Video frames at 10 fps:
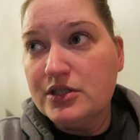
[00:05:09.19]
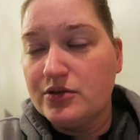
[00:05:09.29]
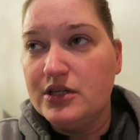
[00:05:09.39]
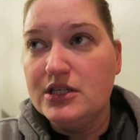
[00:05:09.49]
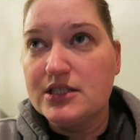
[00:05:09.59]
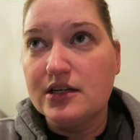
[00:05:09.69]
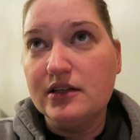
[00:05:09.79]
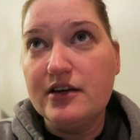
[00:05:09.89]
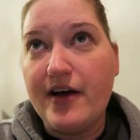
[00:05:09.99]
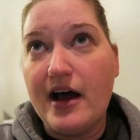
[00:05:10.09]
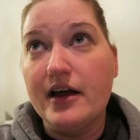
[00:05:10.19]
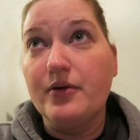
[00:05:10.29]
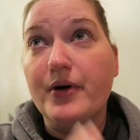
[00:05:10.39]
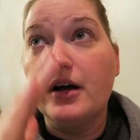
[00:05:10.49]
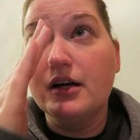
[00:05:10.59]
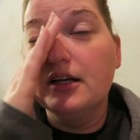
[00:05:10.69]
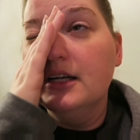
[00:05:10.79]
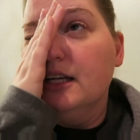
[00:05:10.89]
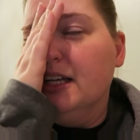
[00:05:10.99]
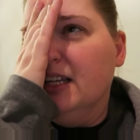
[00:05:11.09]
So he's gonna leave Iowa,
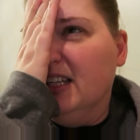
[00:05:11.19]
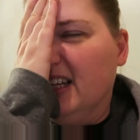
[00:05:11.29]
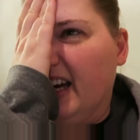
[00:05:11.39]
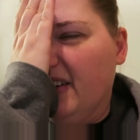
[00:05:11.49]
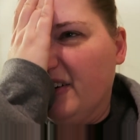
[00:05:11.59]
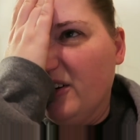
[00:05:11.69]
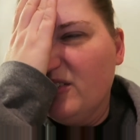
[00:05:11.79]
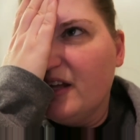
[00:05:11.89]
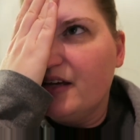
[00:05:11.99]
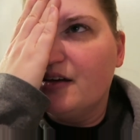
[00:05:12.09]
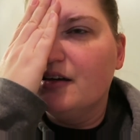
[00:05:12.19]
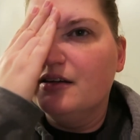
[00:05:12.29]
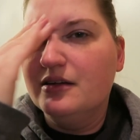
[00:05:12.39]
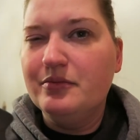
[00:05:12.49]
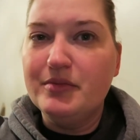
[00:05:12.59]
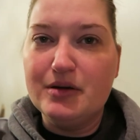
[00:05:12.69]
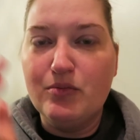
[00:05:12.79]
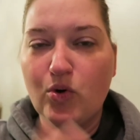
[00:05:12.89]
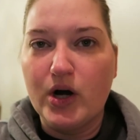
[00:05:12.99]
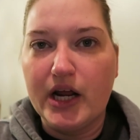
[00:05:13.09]
I don't know, like mid
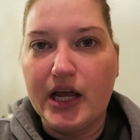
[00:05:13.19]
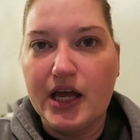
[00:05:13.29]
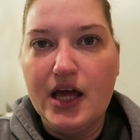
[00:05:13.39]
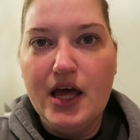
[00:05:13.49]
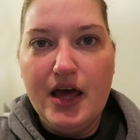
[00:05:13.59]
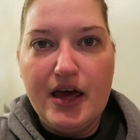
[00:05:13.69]
morning.